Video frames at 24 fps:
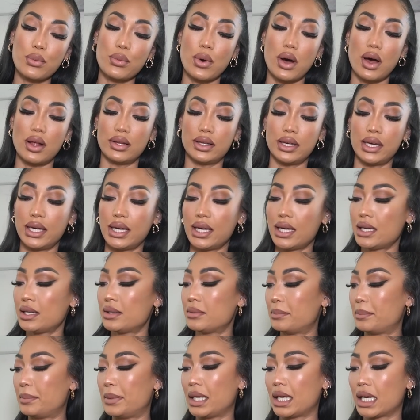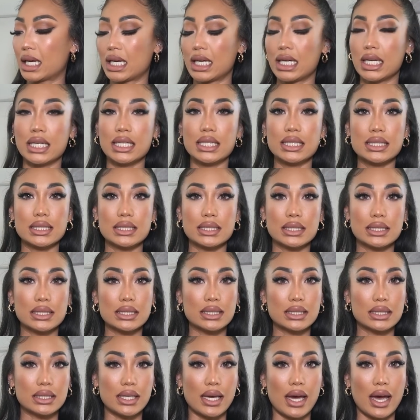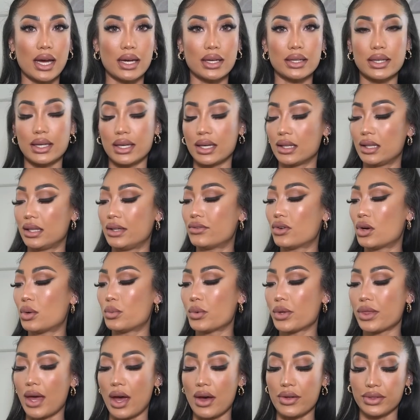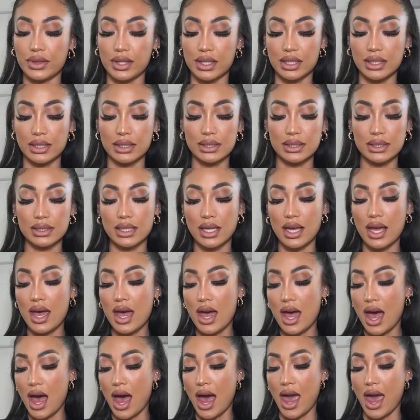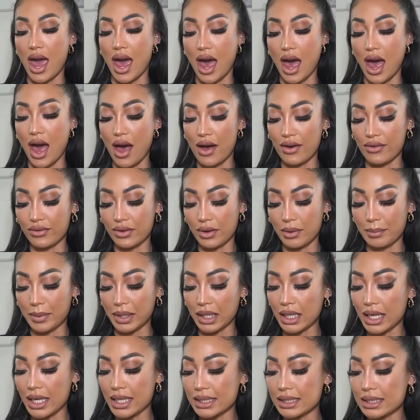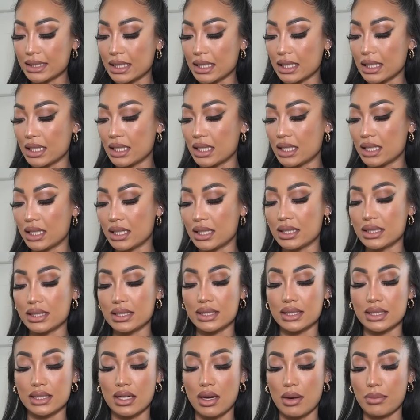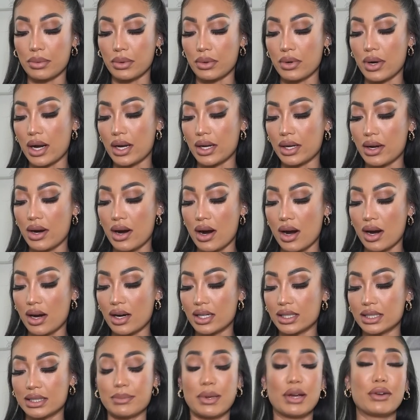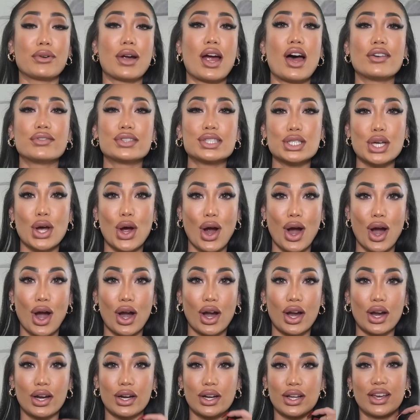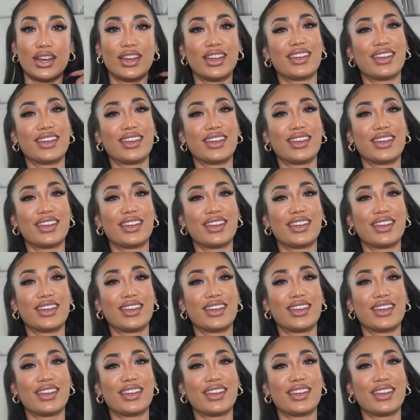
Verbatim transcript: wallet because yeah, can't leave home without this. I have my license, a couple credit cards, my Ralph's card.